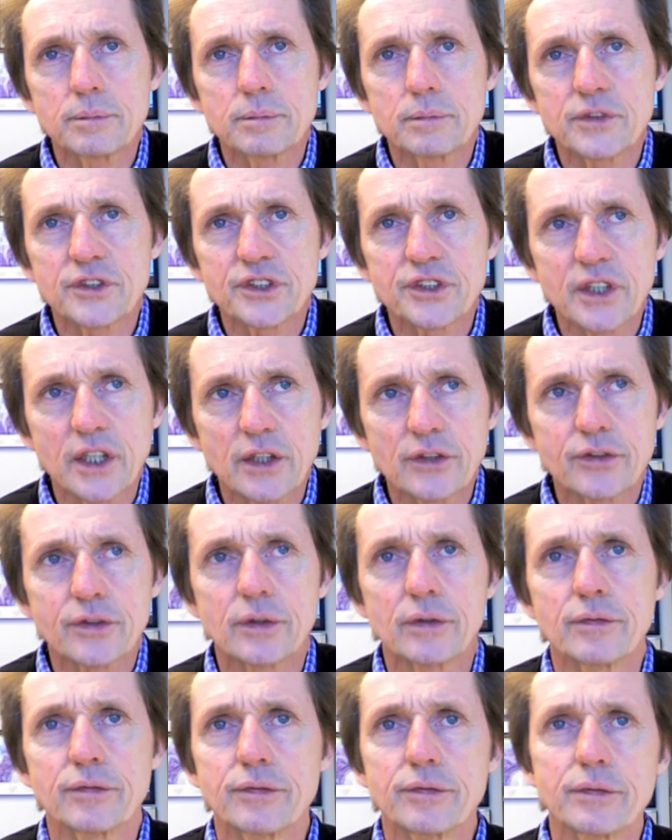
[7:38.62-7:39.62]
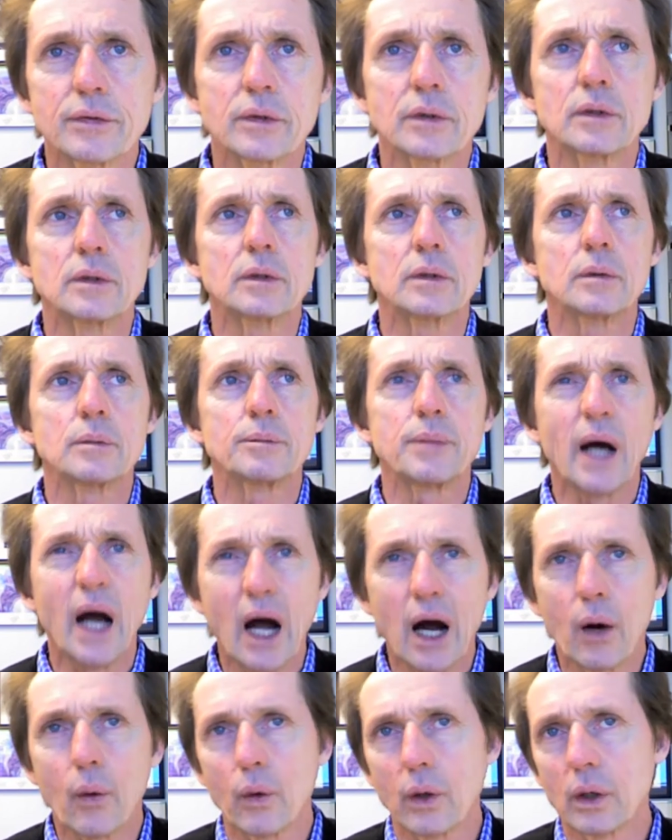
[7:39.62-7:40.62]
sense of
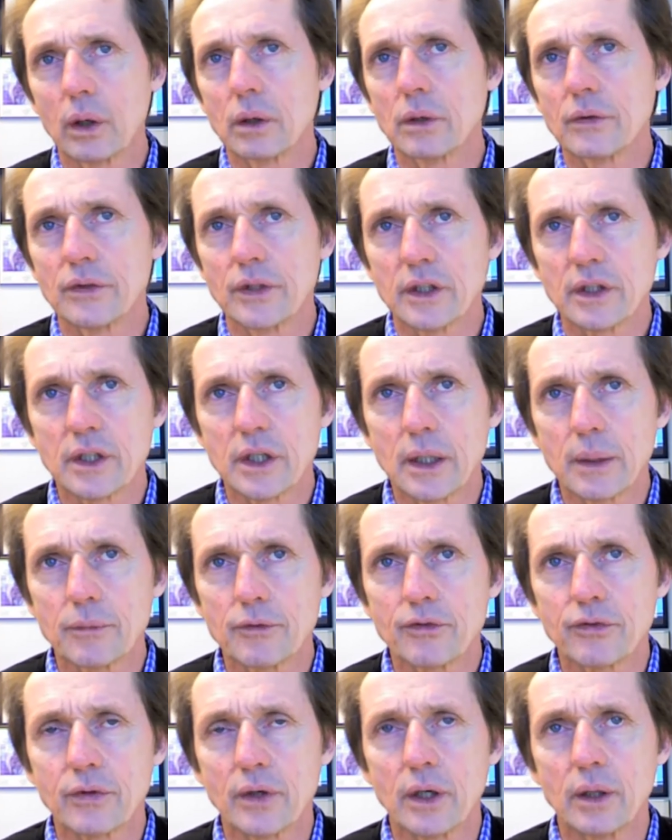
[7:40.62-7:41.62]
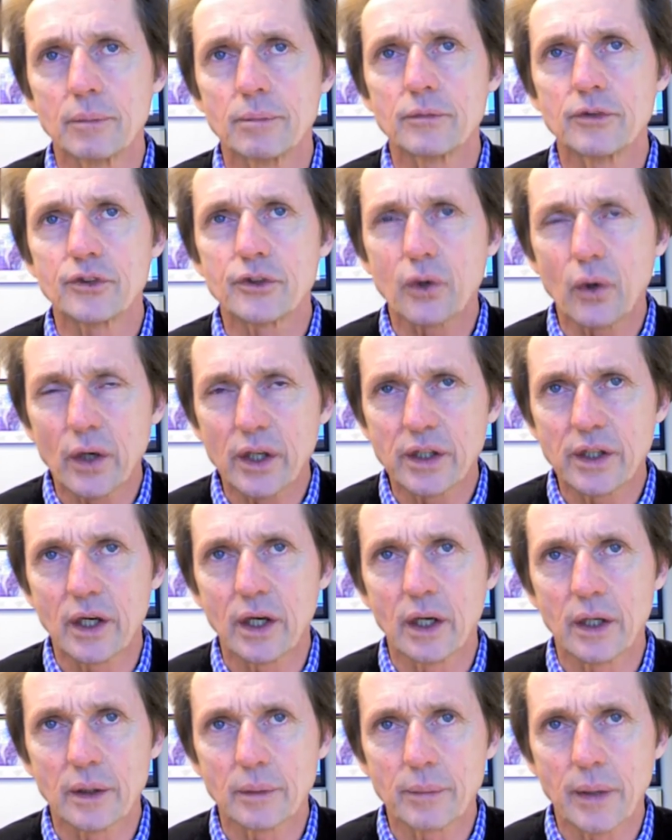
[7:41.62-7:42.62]
power that comes from
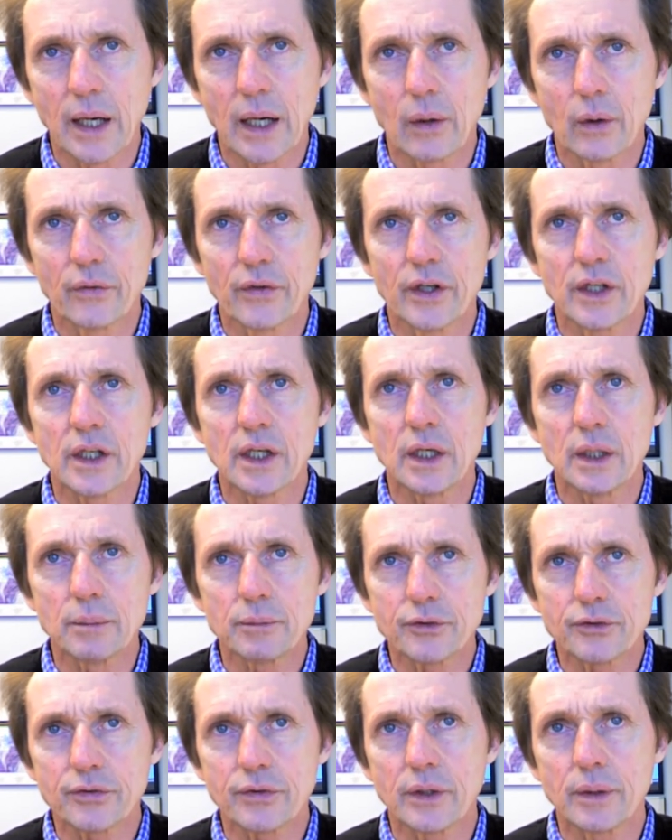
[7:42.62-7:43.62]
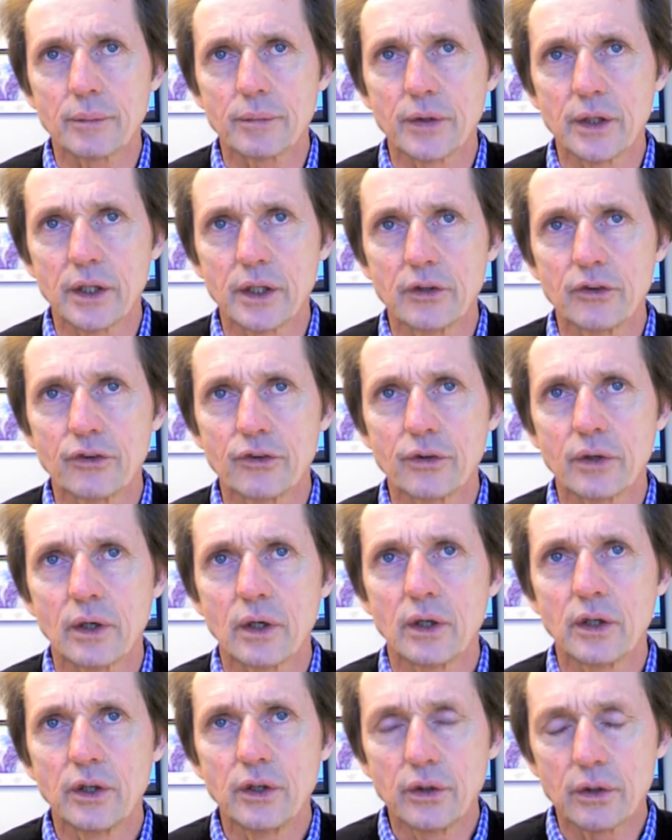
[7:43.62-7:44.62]
storytelling power that comes from these
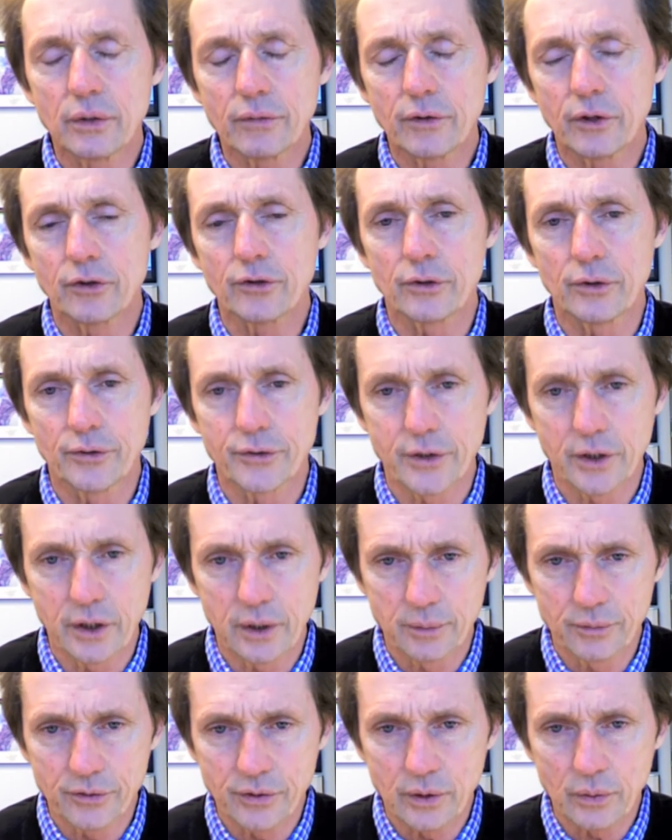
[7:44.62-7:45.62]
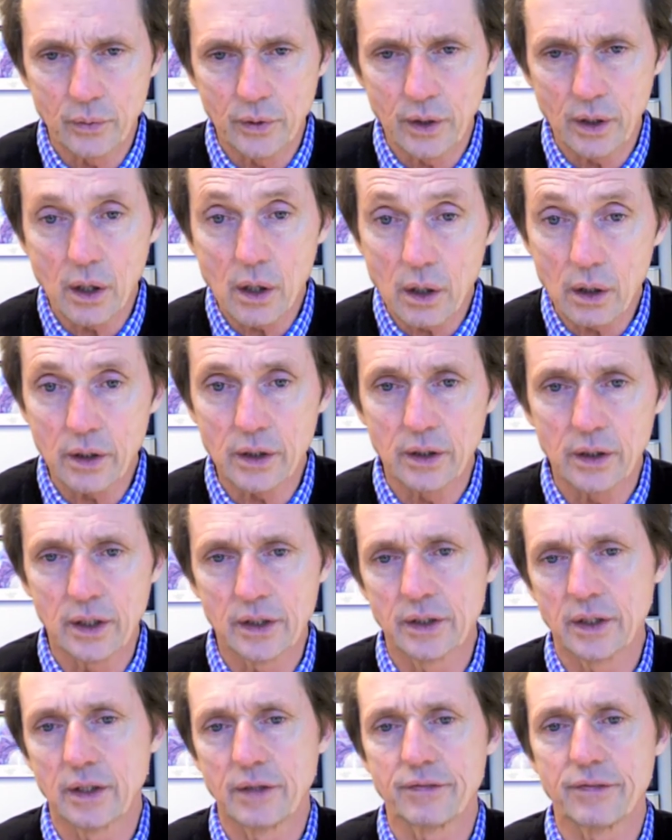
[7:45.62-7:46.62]
universal themes that we all can
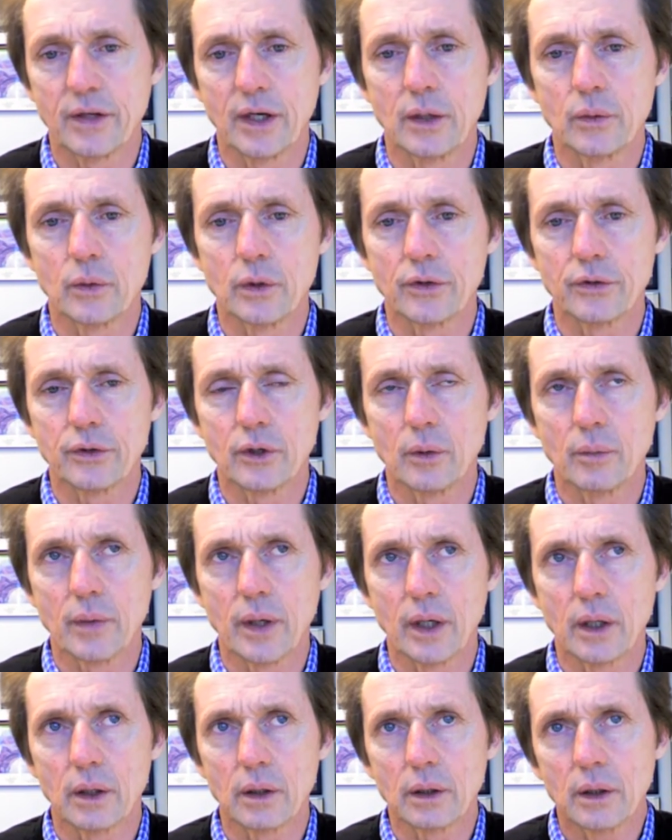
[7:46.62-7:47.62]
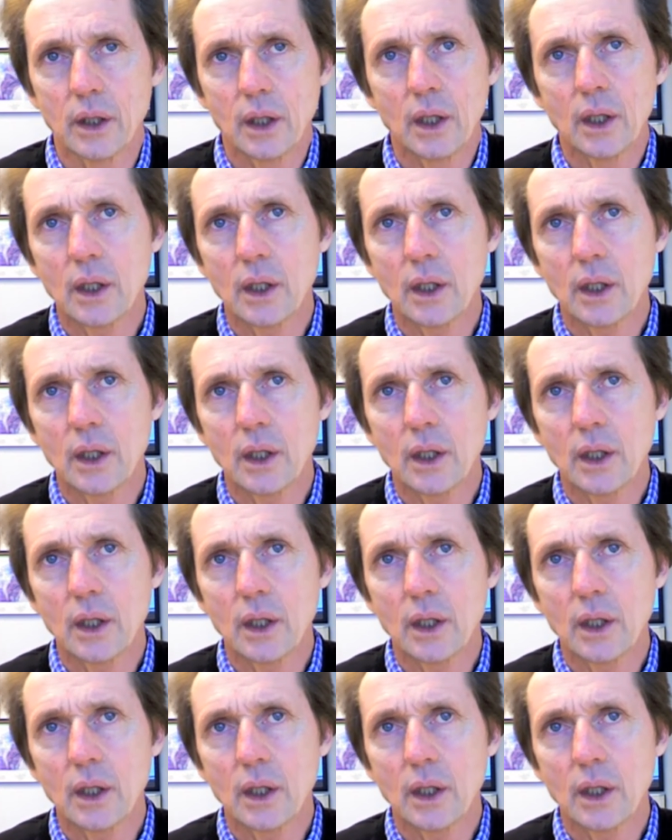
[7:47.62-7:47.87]
identify with, no matter